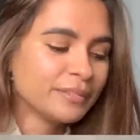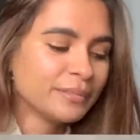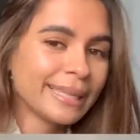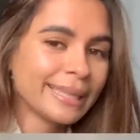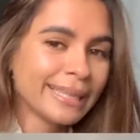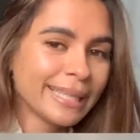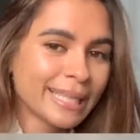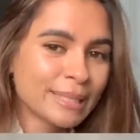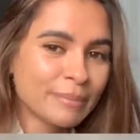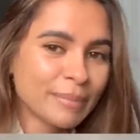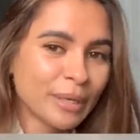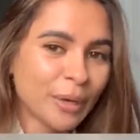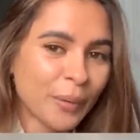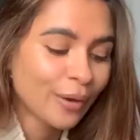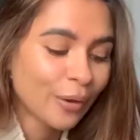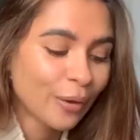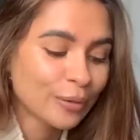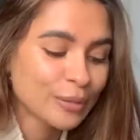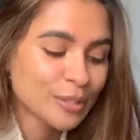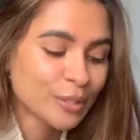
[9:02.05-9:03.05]
Let me know.
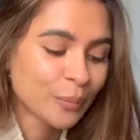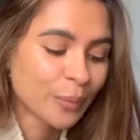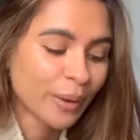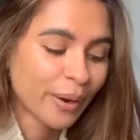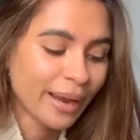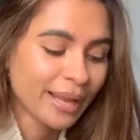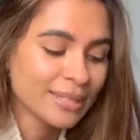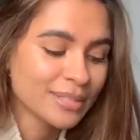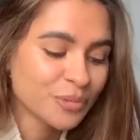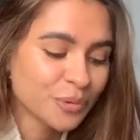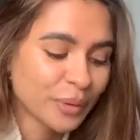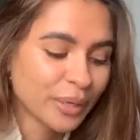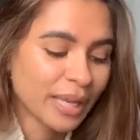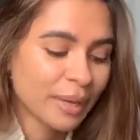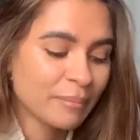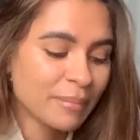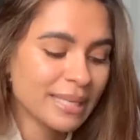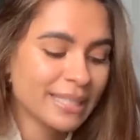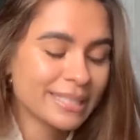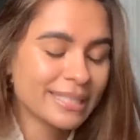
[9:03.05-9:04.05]
Also, we're entering a
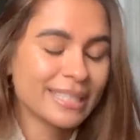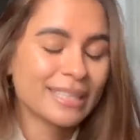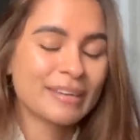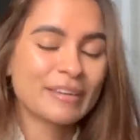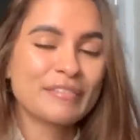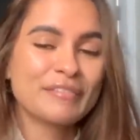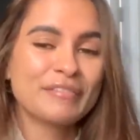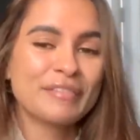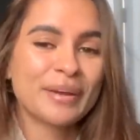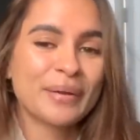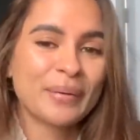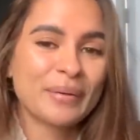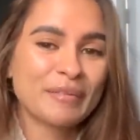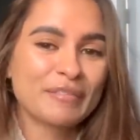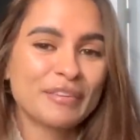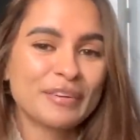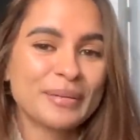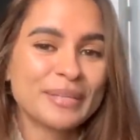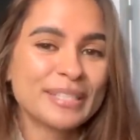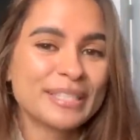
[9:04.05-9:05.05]
meeting very,
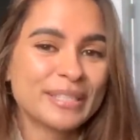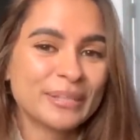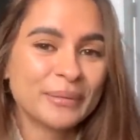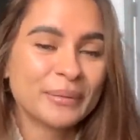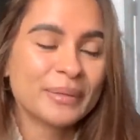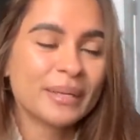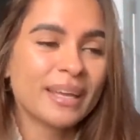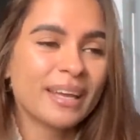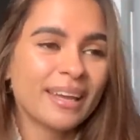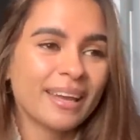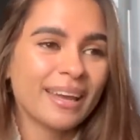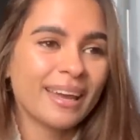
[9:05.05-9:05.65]
very soon,